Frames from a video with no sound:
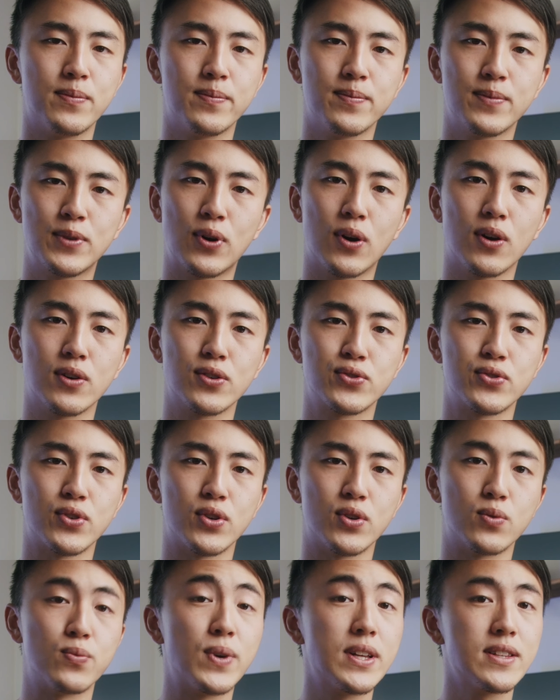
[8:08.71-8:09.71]
They're
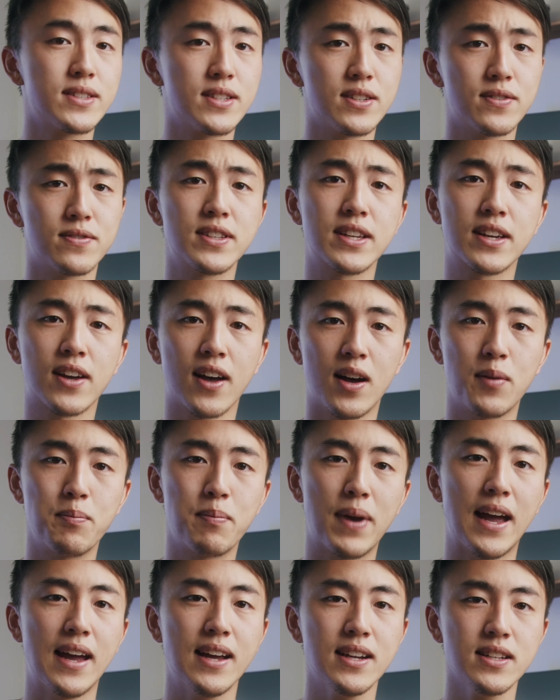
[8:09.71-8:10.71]
also relatively
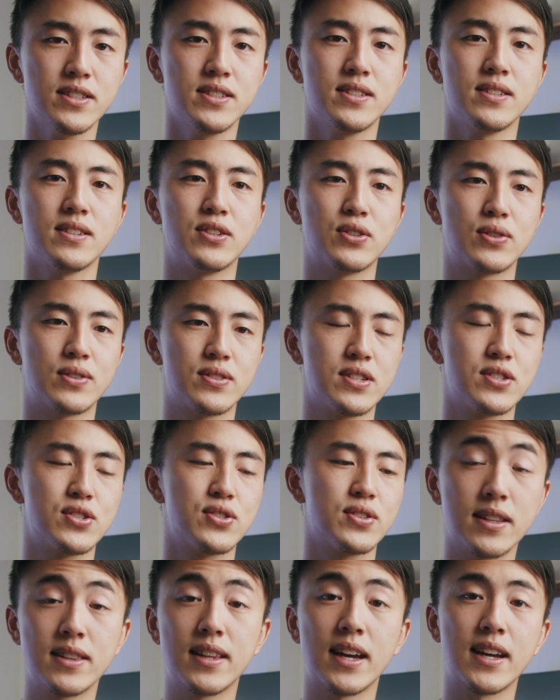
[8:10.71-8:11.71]
compact, since
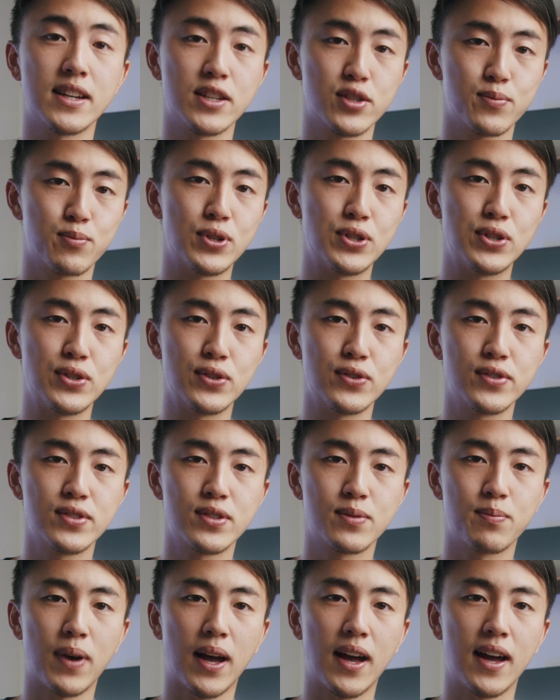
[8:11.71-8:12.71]
the light is
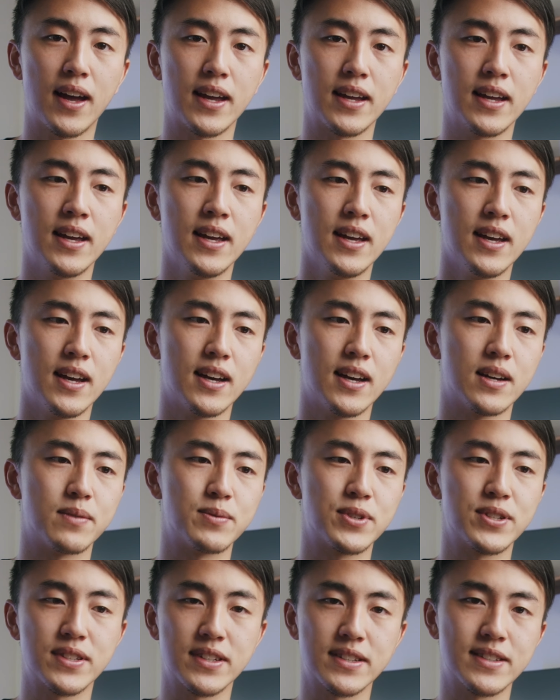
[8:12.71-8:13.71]
produced by
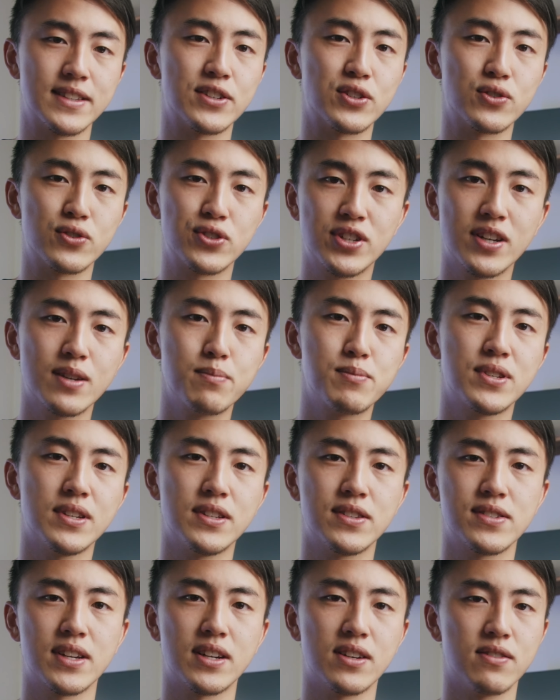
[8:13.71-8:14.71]
just these little chips
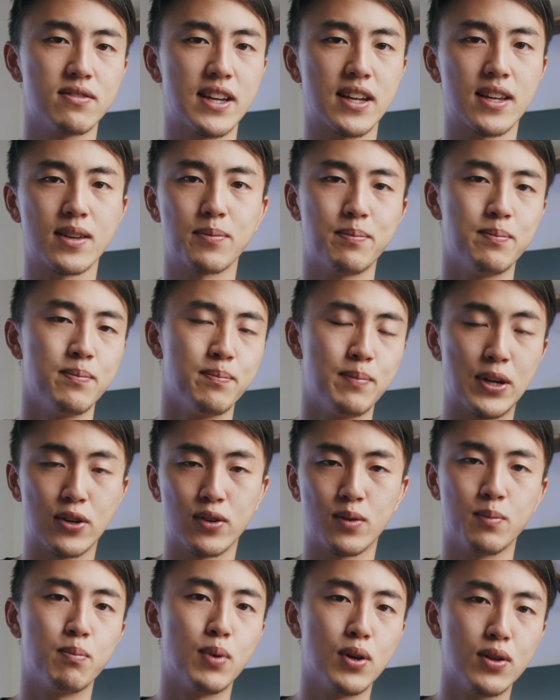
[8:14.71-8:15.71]
instead of like a
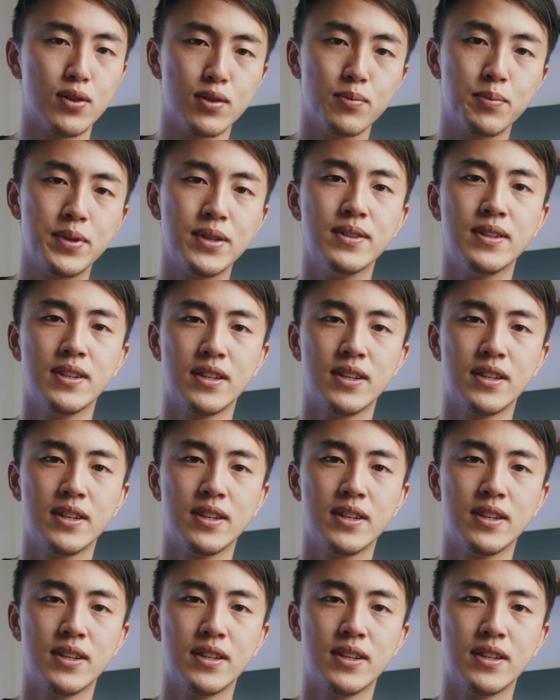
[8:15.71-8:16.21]
bigger bulb.